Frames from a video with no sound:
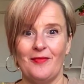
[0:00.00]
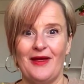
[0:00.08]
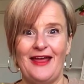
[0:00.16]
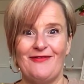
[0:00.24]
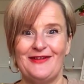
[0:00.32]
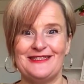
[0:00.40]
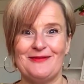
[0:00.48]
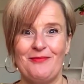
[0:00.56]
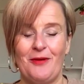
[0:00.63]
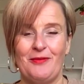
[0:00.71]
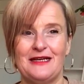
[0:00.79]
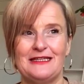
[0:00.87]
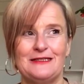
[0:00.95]
if it's a
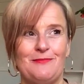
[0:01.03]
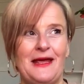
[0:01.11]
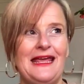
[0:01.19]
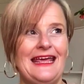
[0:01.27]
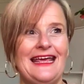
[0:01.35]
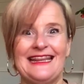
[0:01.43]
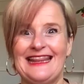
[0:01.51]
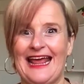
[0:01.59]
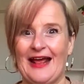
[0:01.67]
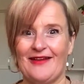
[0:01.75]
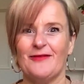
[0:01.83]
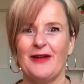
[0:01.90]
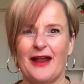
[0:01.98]
public speaking
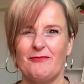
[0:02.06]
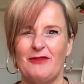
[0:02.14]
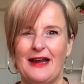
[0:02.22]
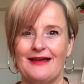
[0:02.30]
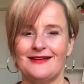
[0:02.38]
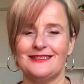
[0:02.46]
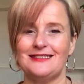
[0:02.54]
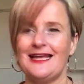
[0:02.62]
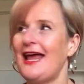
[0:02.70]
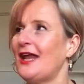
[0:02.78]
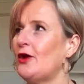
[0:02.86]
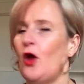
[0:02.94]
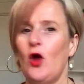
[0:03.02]
thing and really
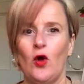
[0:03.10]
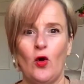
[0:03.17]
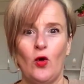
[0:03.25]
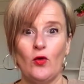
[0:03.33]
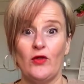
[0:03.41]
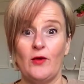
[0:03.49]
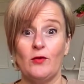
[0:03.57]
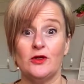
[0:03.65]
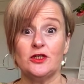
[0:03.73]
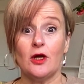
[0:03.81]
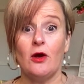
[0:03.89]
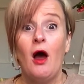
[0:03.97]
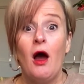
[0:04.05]
understand, or they want to
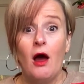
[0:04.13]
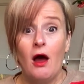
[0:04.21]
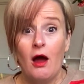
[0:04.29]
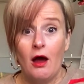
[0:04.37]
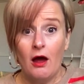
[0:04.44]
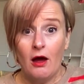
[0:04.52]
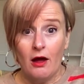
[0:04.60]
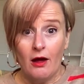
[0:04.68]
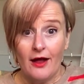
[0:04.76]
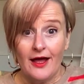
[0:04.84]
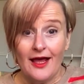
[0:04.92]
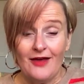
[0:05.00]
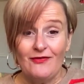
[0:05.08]
go,
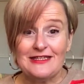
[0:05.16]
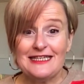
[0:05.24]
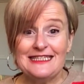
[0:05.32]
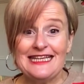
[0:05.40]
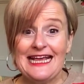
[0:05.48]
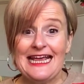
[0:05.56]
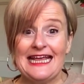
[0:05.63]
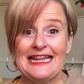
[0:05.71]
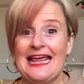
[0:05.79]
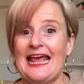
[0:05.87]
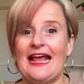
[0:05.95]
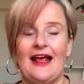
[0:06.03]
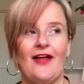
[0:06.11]
if it's a singing
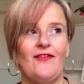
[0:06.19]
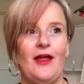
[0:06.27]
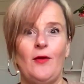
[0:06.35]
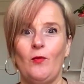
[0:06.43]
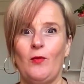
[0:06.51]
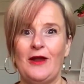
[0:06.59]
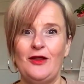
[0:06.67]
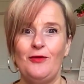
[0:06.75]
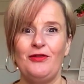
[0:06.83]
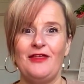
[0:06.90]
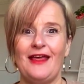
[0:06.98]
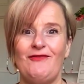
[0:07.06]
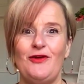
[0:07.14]
thing,
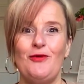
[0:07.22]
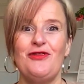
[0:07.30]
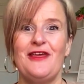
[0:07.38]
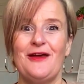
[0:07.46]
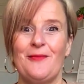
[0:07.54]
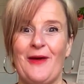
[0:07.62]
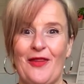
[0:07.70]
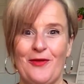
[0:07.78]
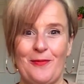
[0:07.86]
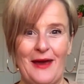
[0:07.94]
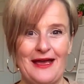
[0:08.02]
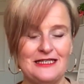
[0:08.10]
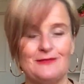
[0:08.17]
if you think about the
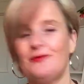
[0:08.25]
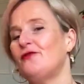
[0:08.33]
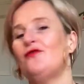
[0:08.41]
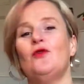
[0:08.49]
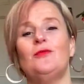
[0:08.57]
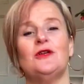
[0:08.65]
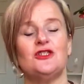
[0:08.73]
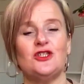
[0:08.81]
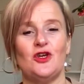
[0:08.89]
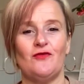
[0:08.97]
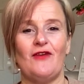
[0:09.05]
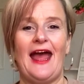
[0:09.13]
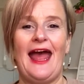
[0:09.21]
best performance
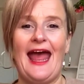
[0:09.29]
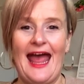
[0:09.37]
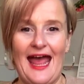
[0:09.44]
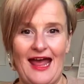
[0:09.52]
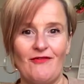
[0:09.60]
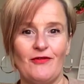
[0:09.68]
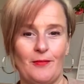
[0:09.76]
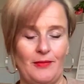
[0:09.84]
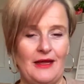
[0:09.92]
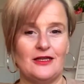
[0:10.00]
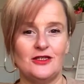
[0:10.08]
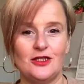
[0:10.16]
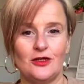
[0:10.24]
you've ever
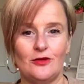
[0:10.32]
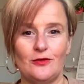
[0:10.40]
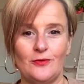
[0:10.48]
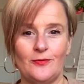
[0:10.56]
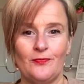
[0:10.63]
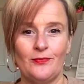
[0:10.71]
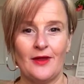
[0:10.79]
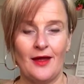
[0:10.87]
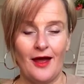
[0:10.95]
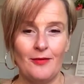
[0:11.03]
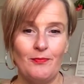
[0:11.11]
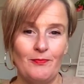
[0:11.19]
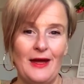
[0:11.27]
been to,
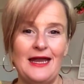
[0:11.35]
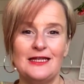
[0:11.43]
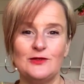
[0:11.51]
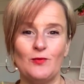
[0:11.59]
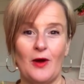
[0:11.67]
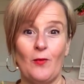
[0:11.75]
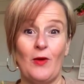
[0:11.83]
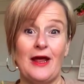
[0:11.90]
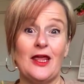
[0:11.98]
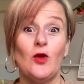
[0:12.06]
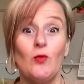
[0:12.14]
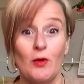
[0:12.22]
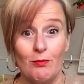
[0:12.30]
I bet it's one where
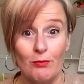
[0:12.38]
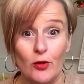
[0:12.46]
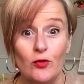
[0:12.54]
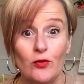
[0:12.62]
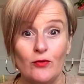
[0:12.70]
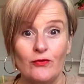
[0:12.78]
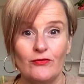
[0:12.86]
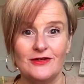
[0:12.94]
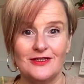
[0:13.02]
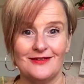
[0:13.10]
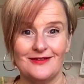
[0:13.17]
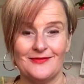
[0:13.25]
you were moved.